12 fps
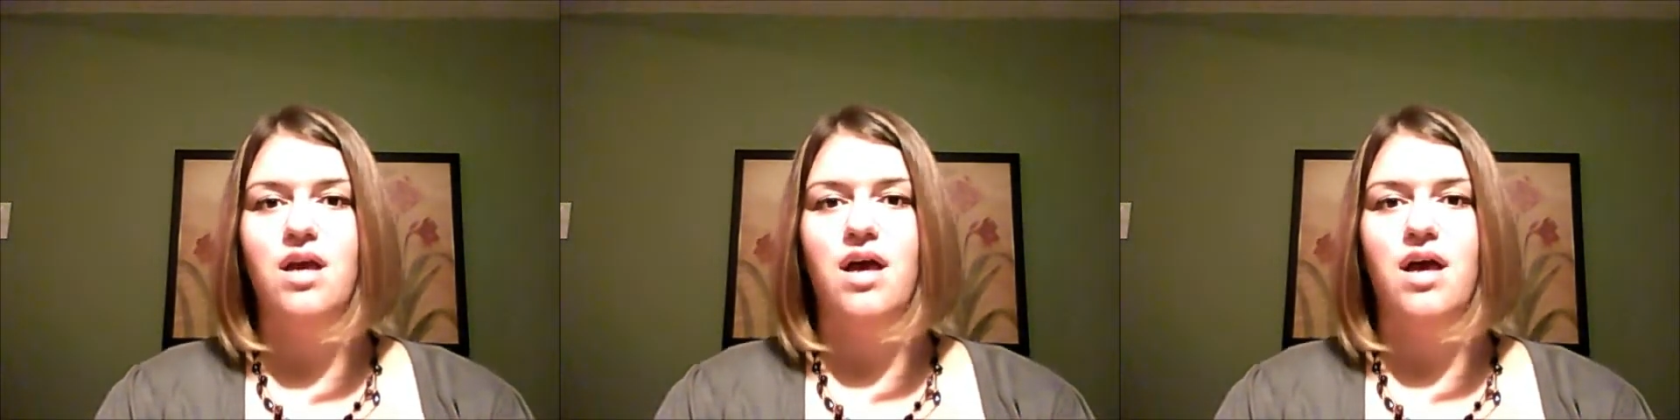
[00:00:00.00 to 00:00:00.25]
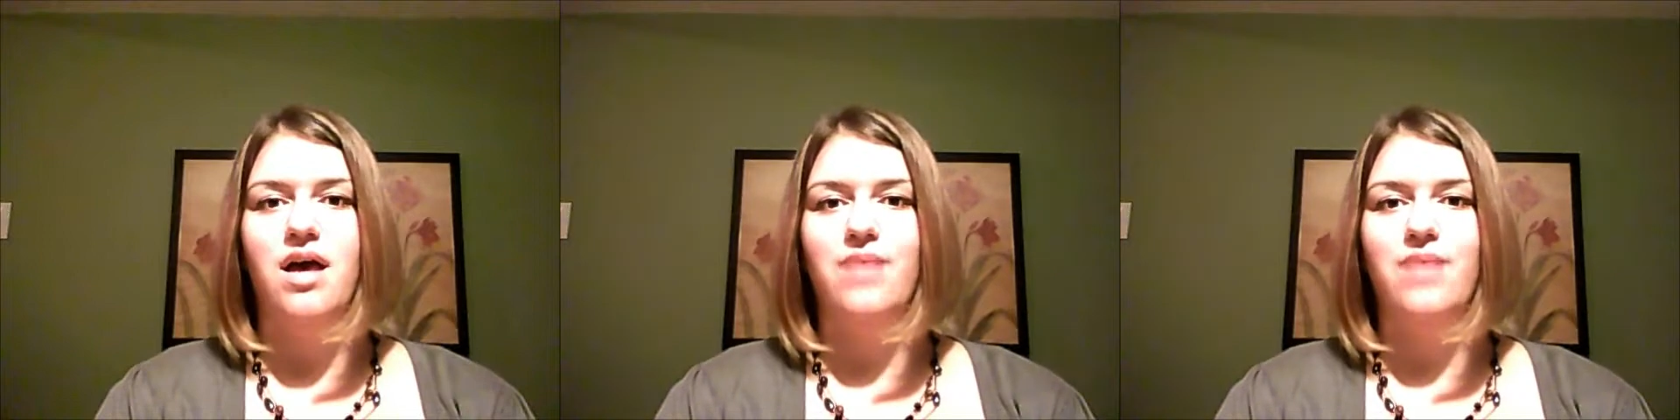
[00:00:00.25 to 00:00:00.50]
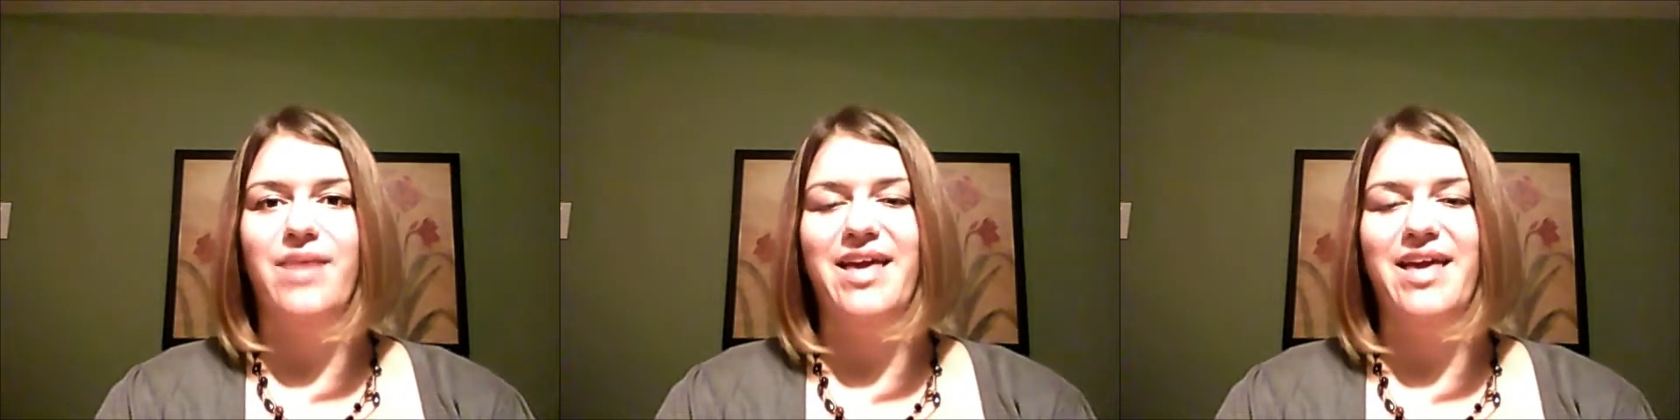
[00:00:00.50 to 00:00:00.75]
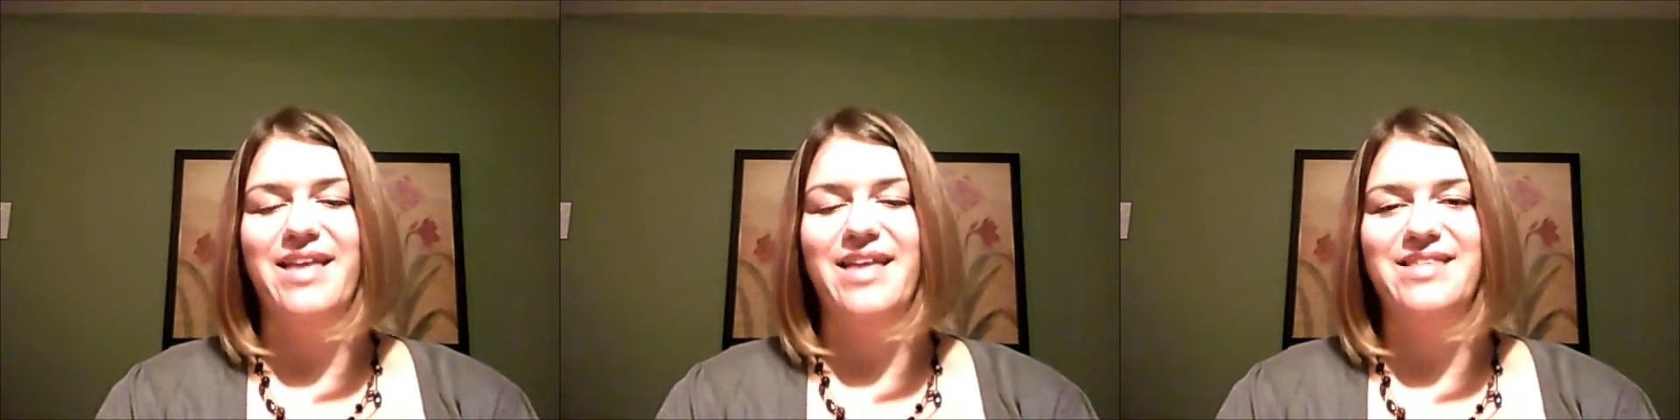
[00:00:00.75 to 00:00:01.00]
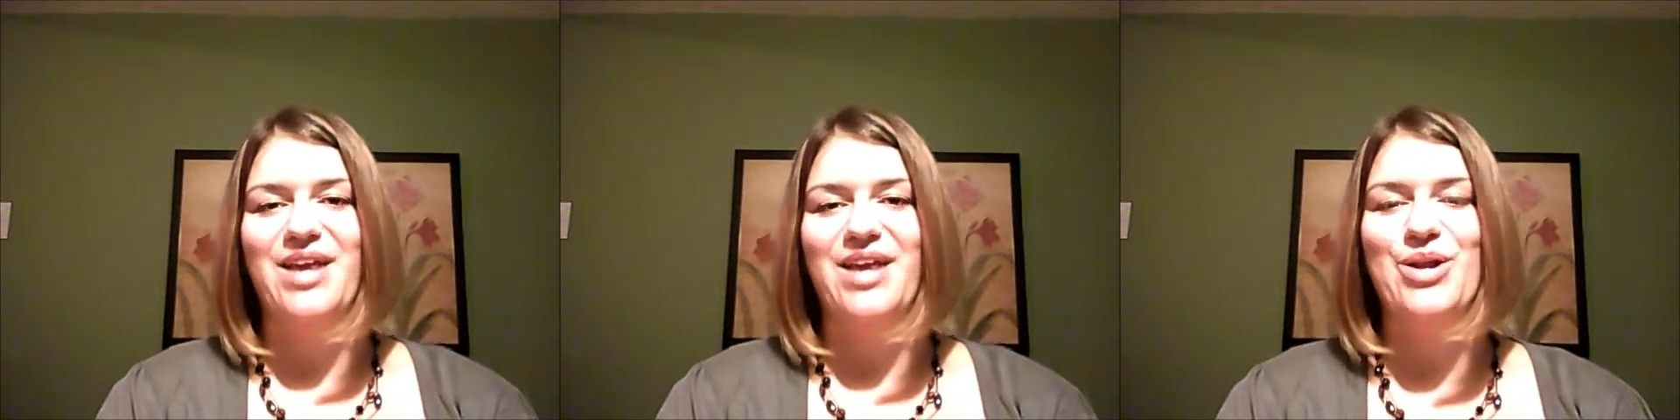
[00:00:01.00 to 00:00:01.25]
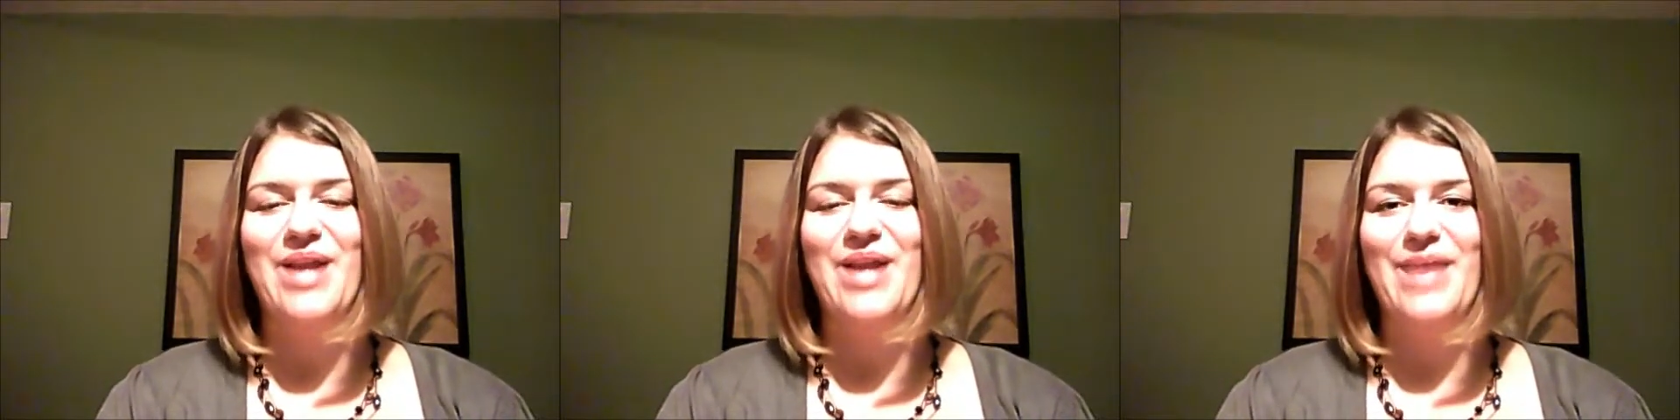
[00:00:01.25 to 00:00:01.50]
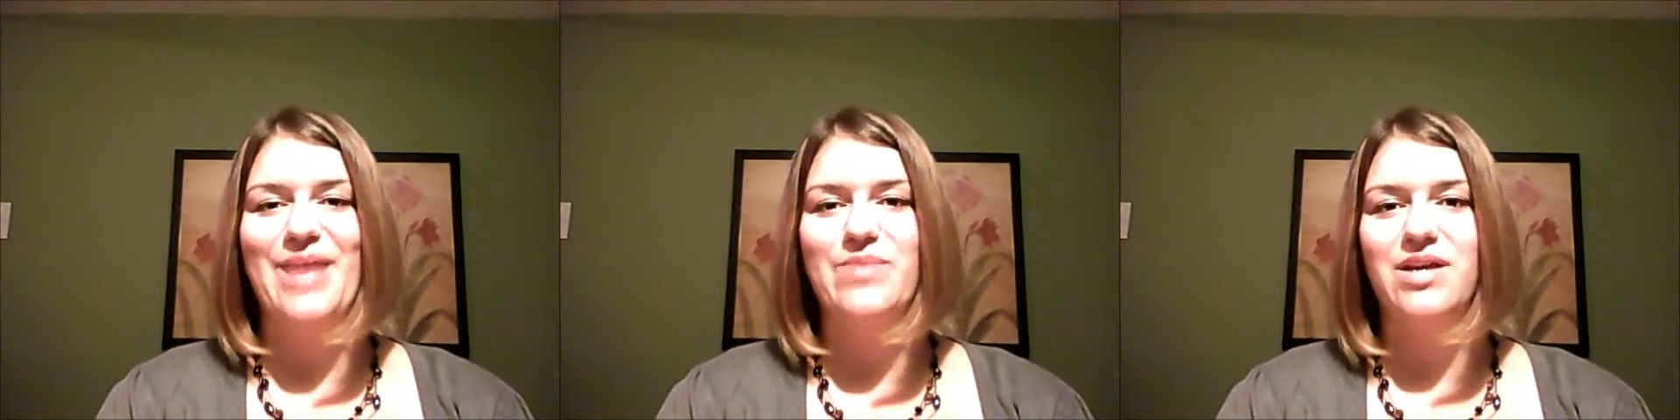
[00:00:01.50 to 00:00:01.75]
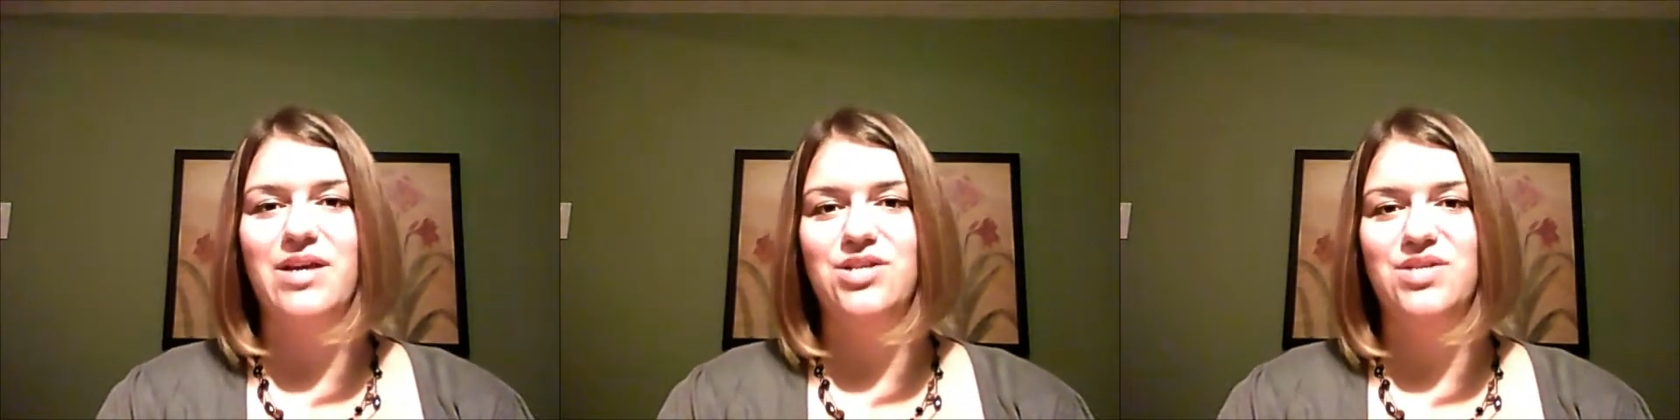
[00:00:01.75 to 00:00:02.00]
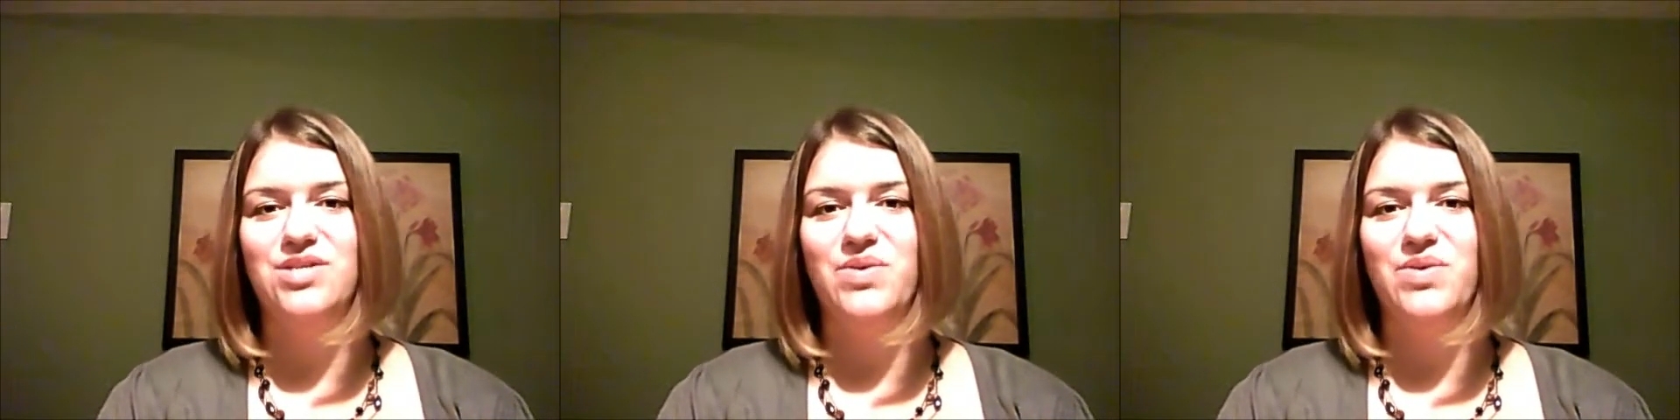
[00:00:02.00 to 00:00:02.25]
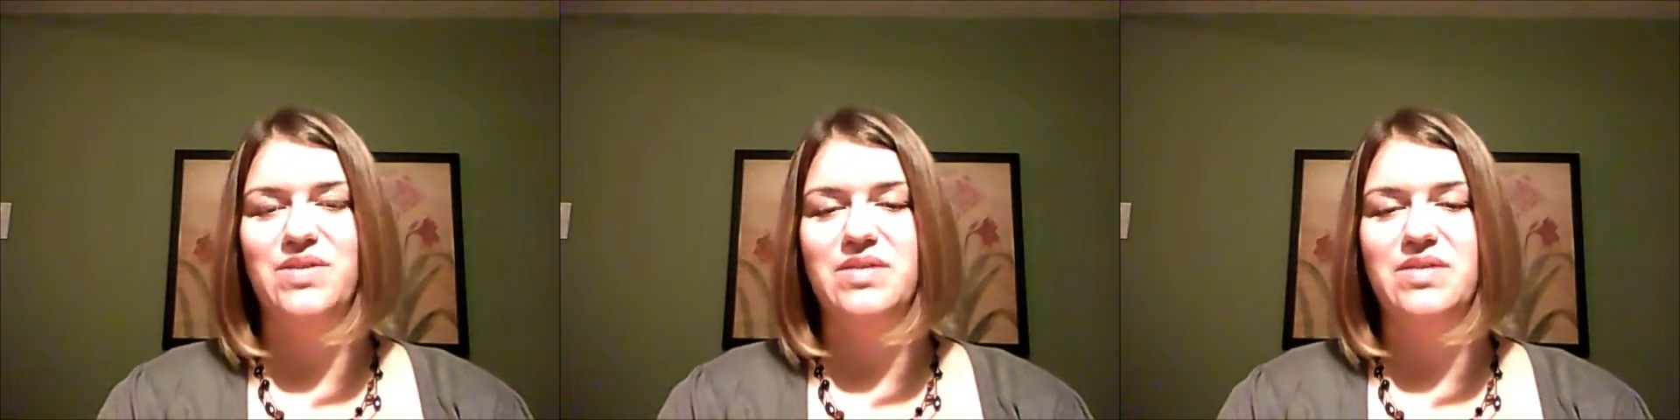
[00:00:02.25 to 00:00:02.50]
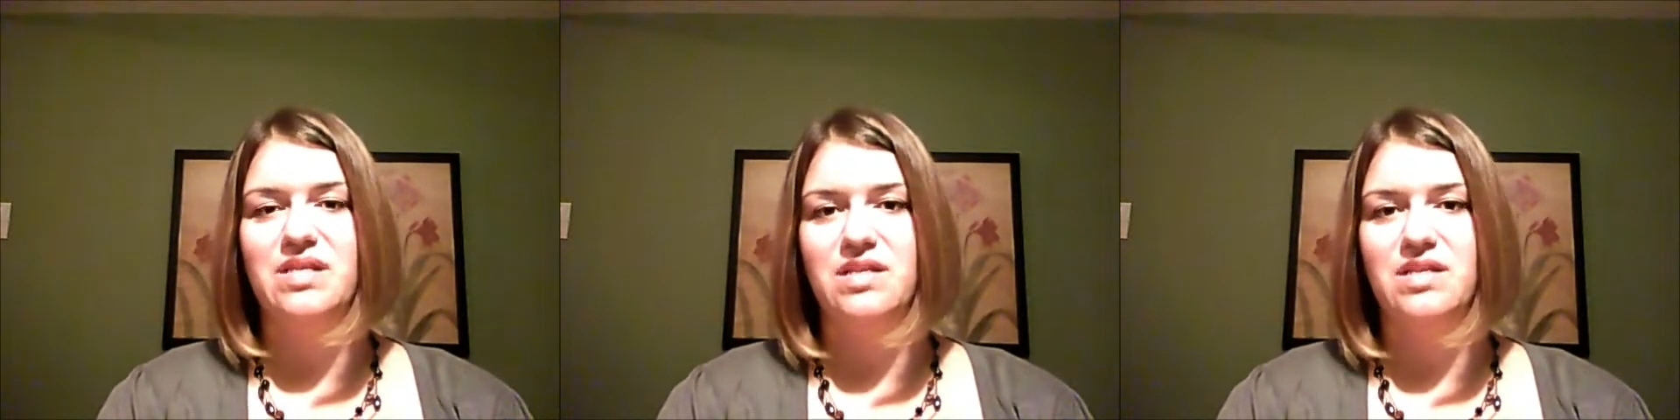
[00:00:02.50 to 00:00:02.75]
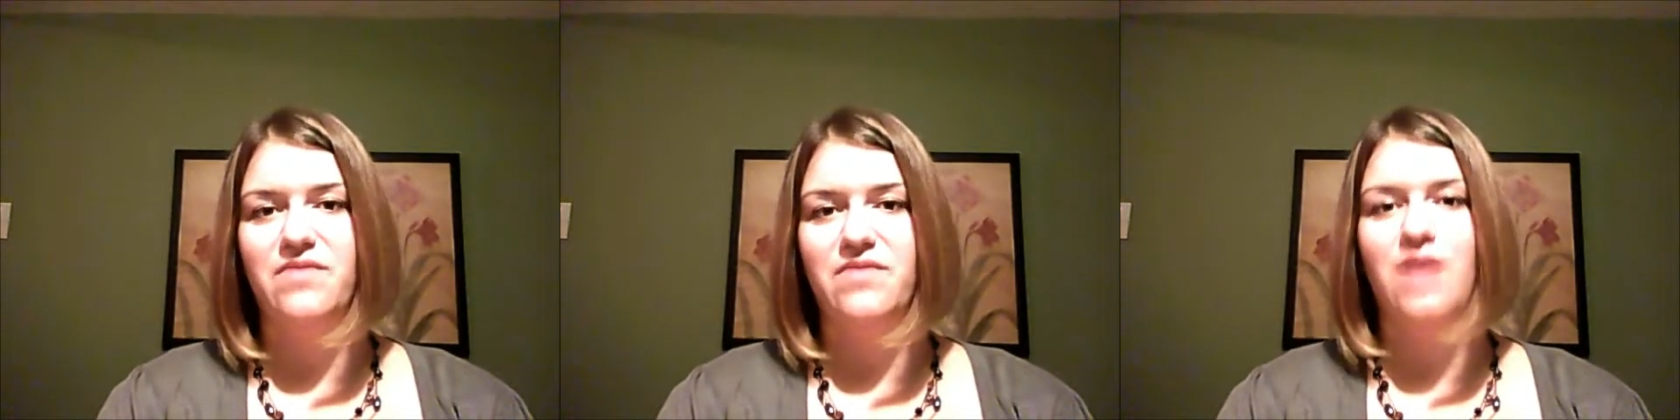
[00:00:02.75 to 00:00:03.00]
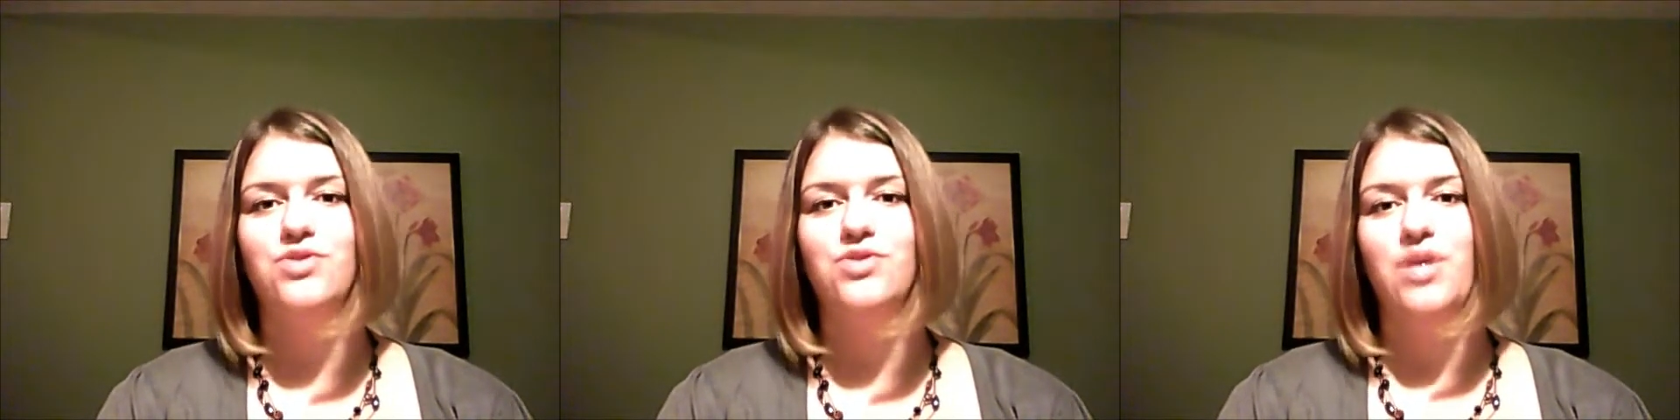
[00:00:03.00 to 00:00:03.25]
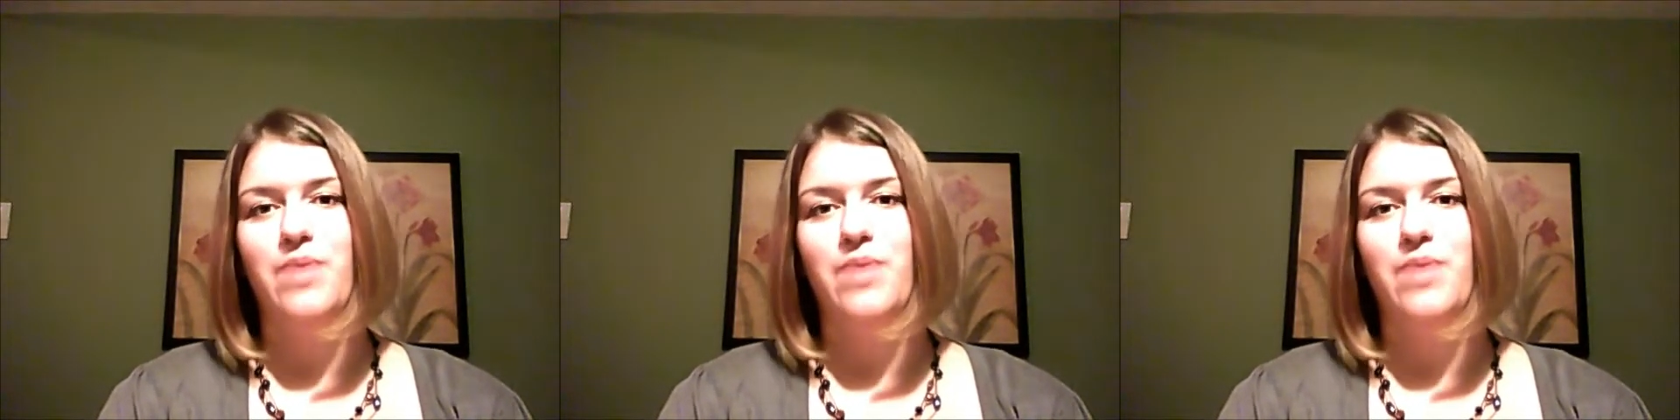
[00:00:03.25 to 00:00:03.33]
I can't say her name because she's going to a sensitive country,